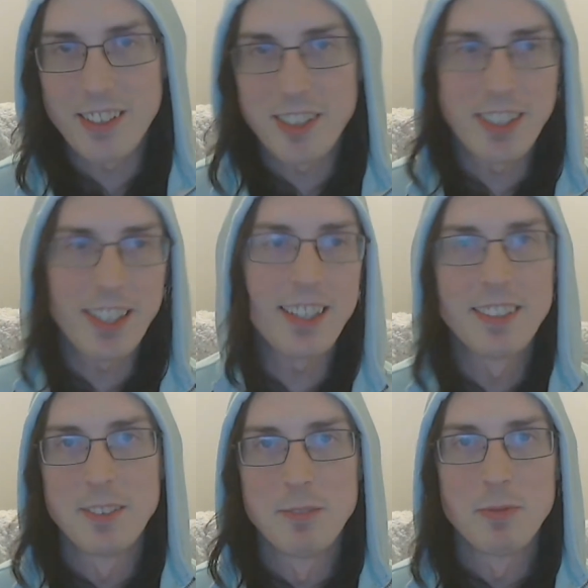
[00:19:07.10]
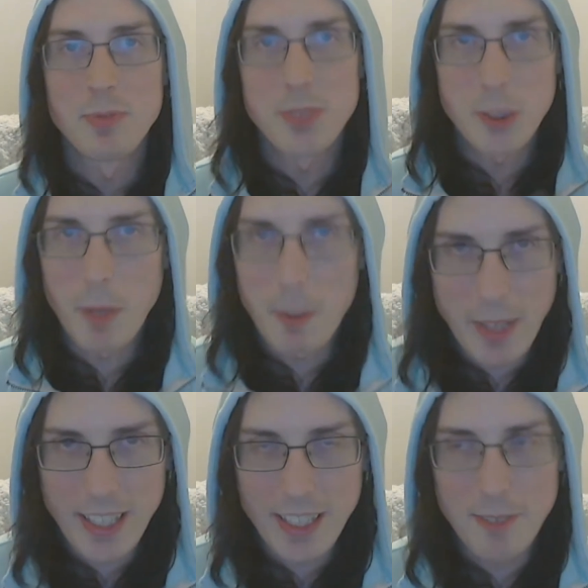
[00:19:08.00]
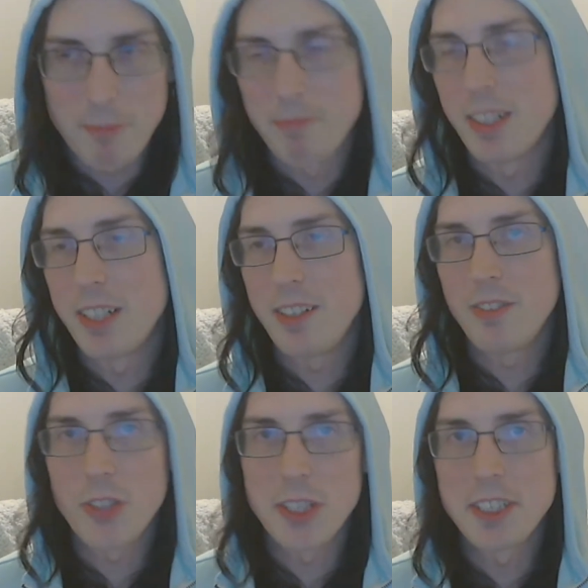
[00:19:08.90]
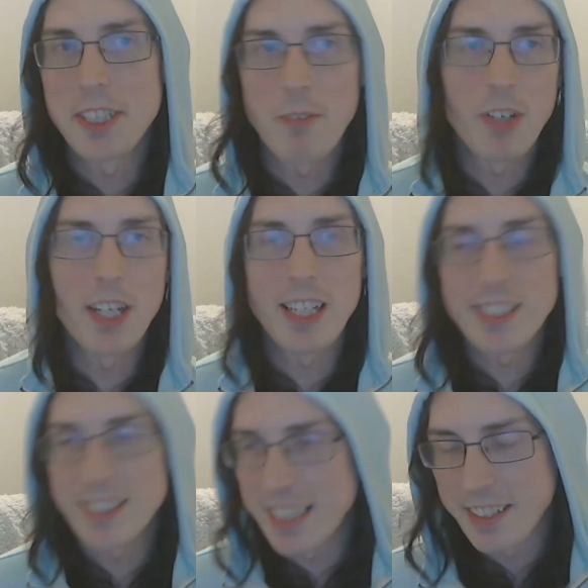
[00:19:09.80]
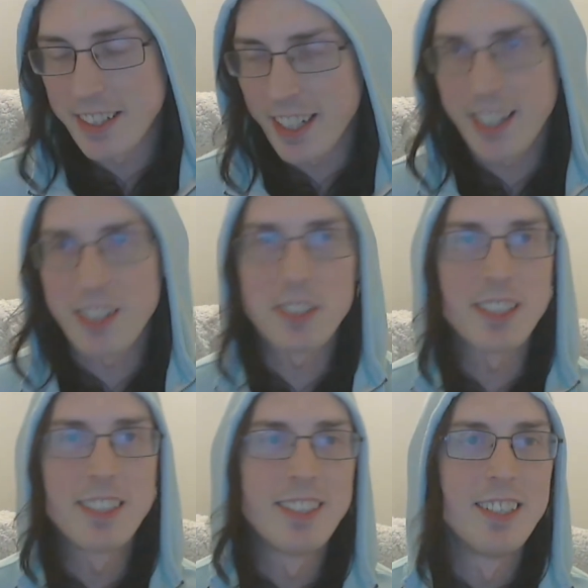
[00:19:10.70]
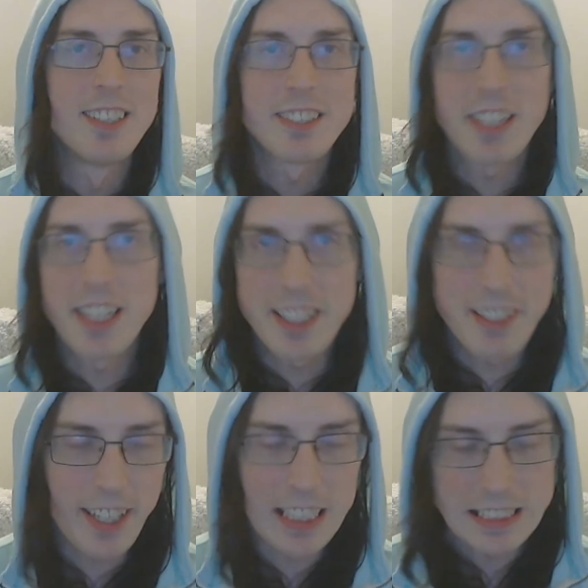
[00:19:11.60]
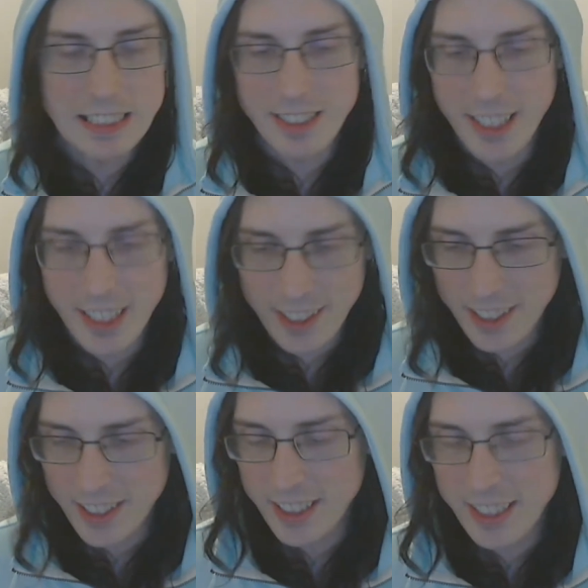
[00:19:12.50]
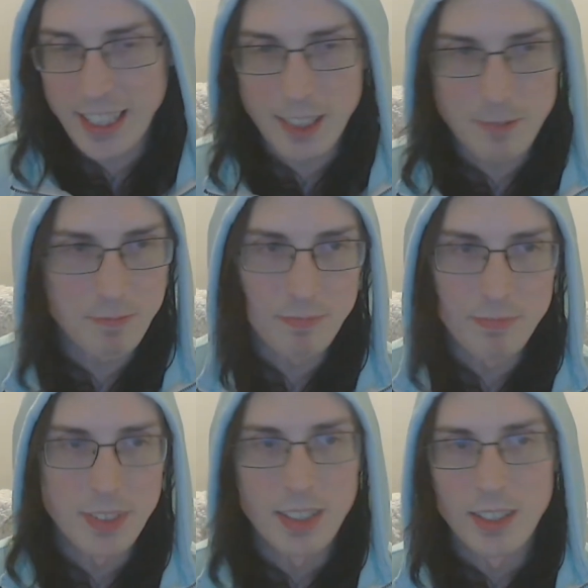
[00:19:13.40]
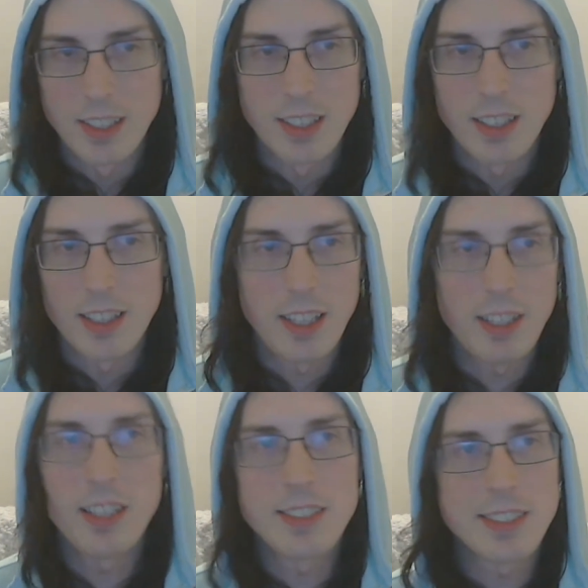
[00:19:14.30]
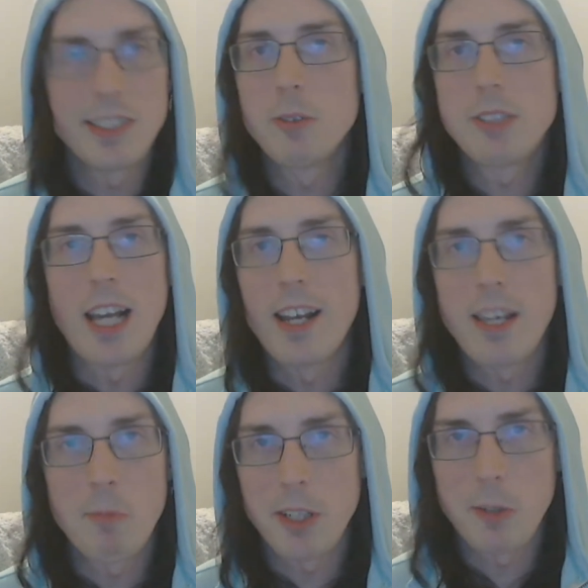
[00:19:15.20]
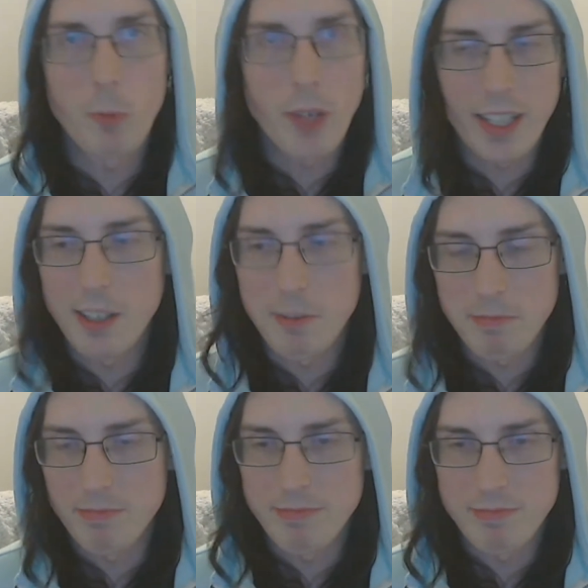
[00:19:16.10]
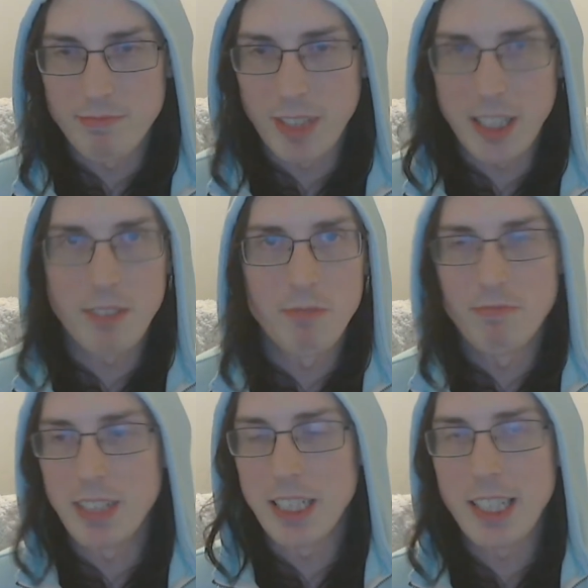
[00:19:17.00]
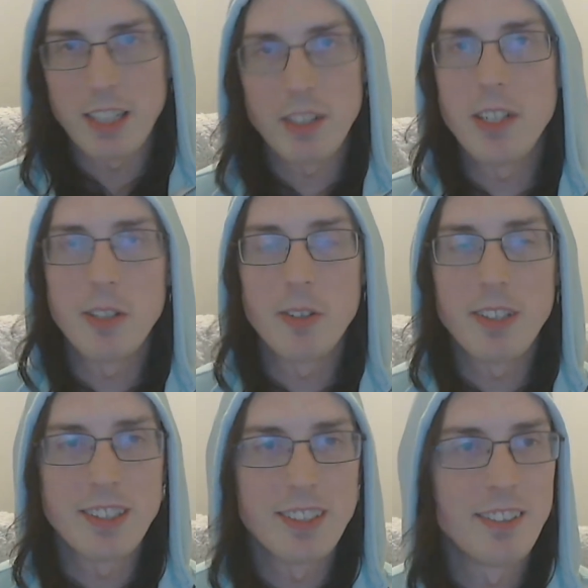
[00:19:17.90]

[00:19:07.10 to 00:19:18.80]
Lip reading: to like do my makeup on Thursday, Friday, or Saturday, or try to dance or anything like that. I mean, there's no time when you wake up at like noon,